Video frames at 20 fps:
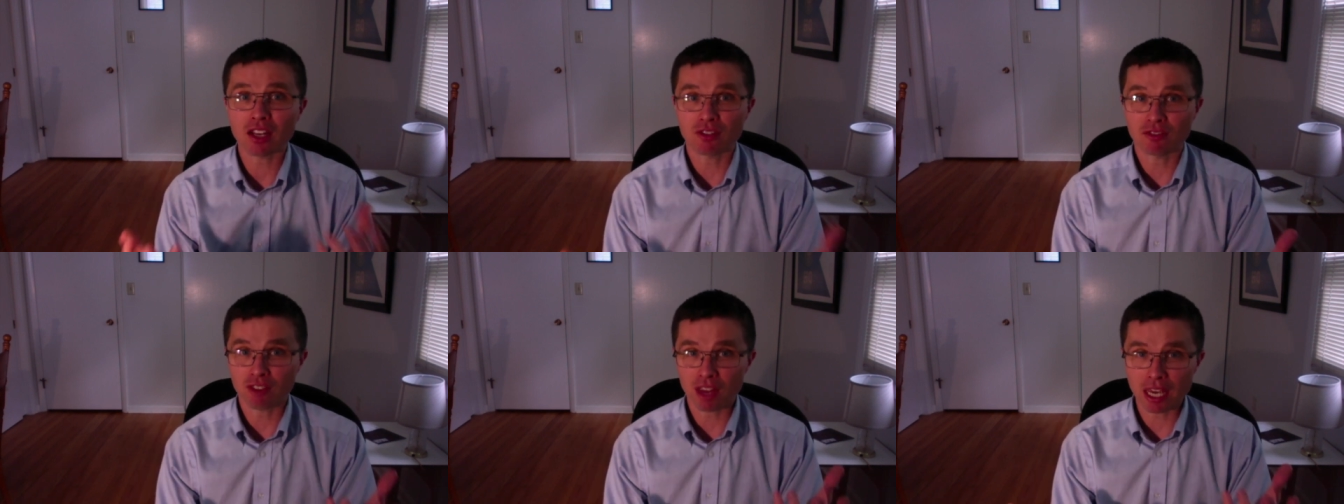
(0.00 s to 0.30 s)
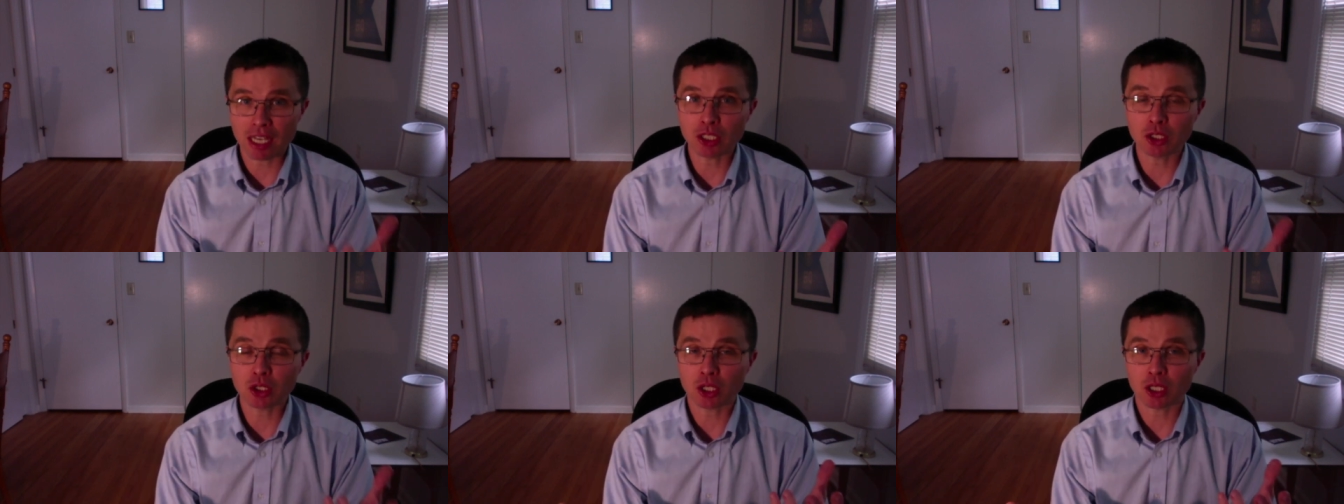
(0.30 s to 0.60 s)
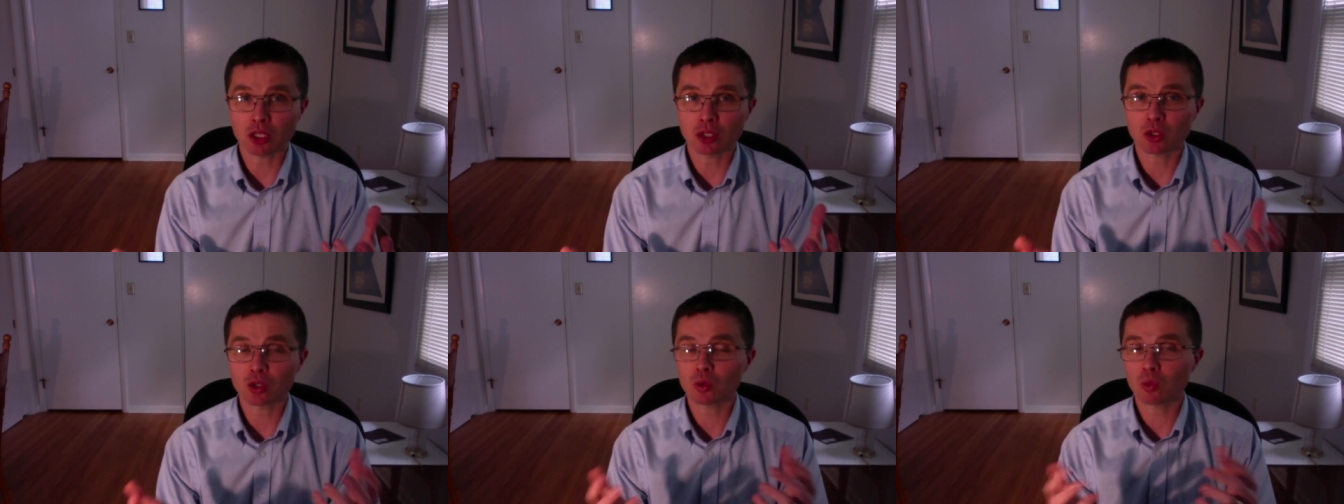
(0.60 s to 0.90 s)

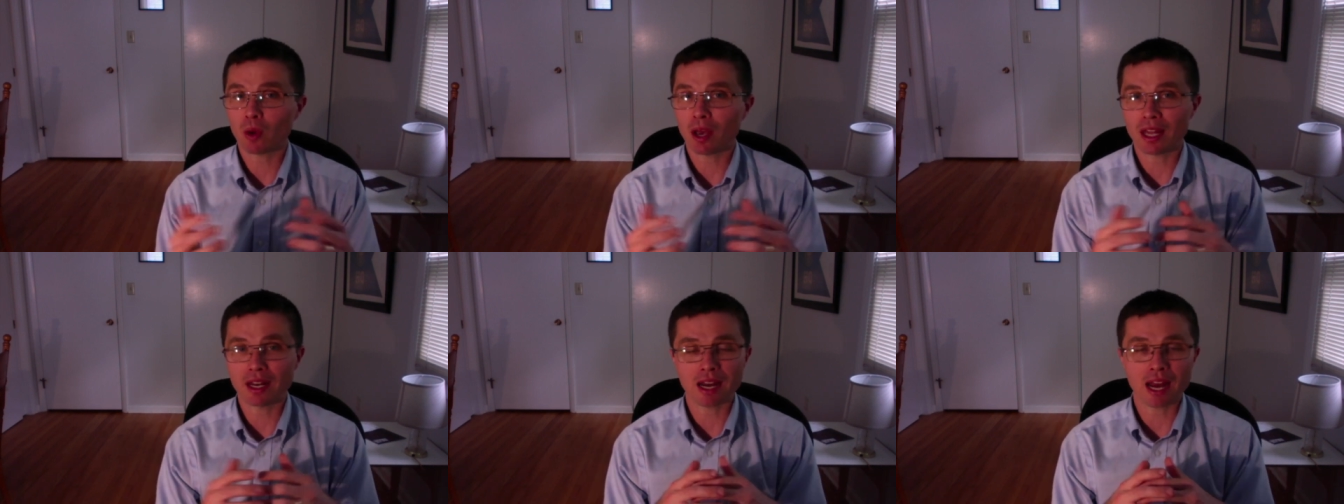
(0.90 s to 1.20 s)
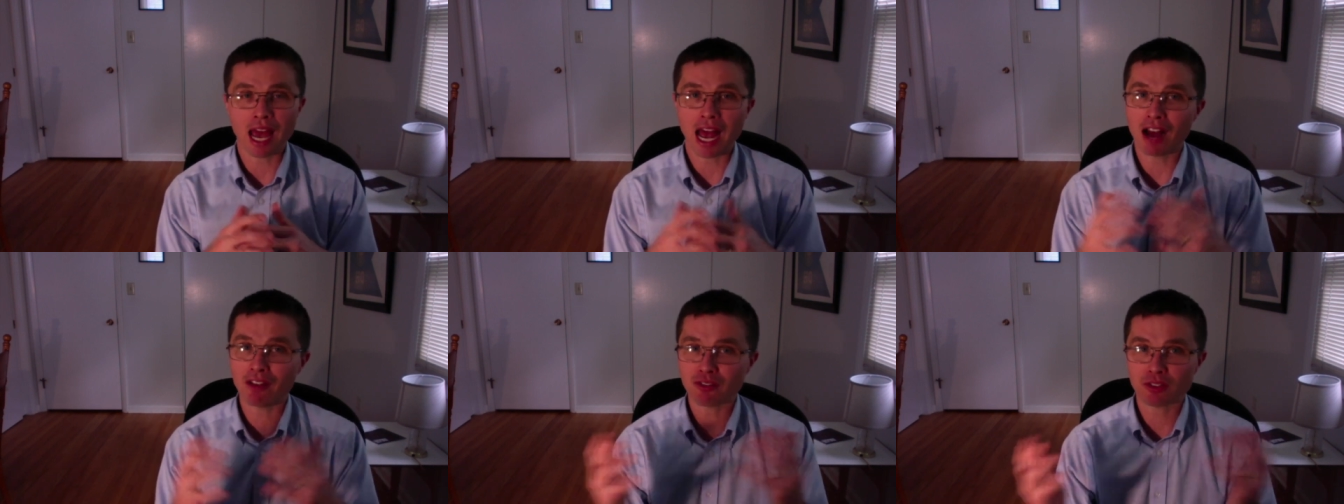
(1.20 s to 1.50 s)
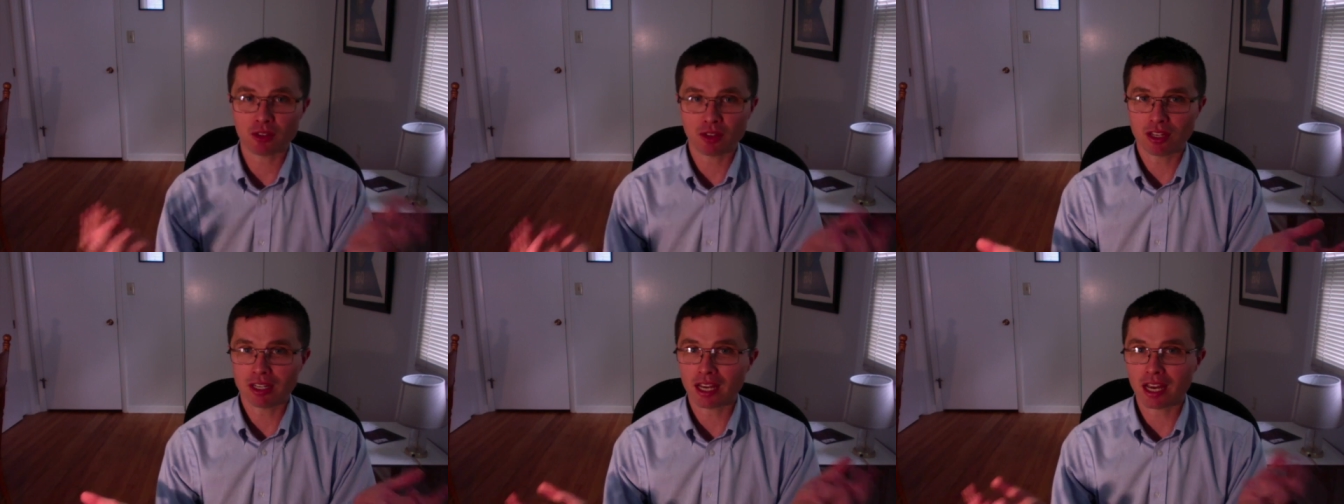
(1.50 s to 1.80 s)
invasions, when,
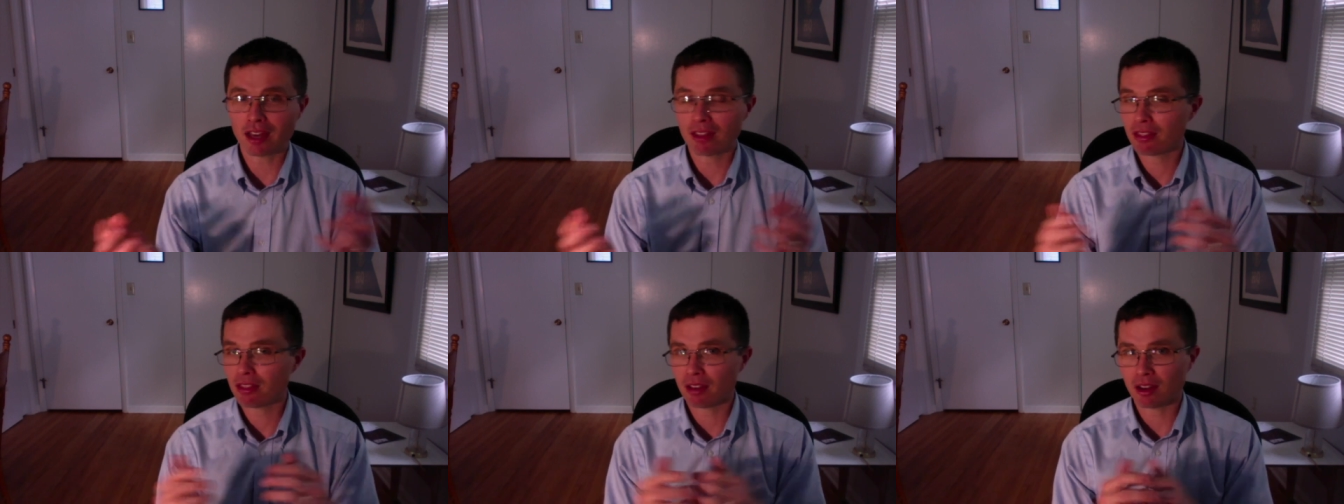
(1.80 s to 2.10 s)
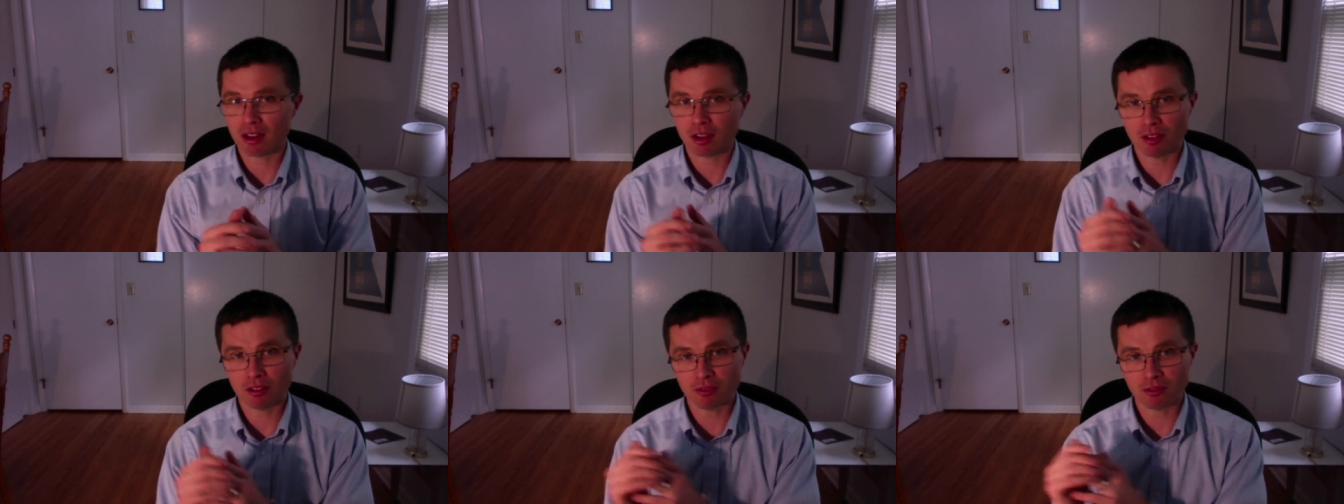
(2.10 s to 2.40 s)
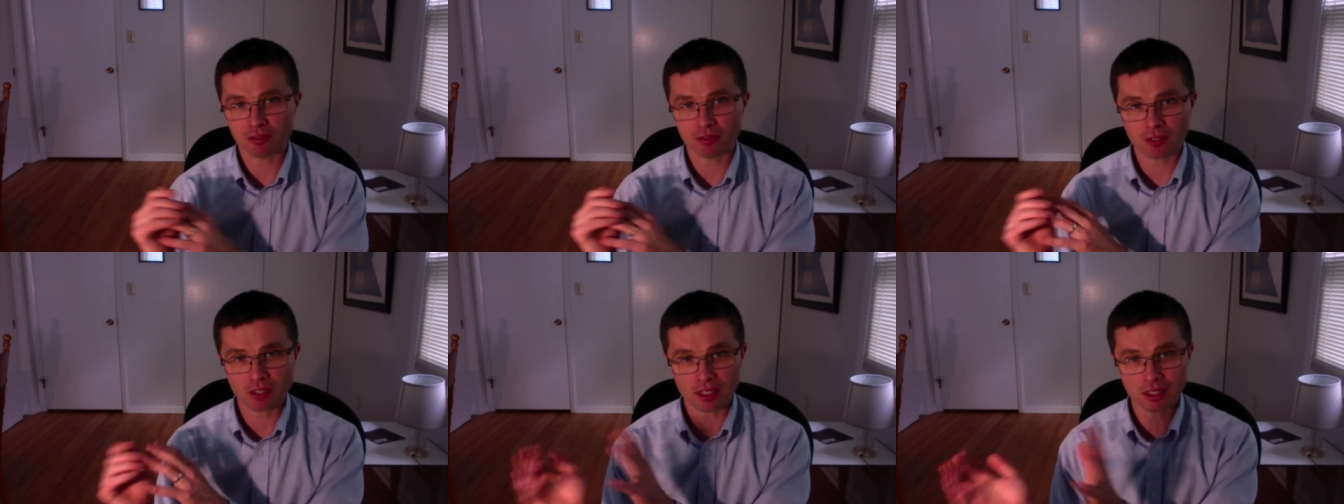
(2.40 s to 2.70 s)
after the death of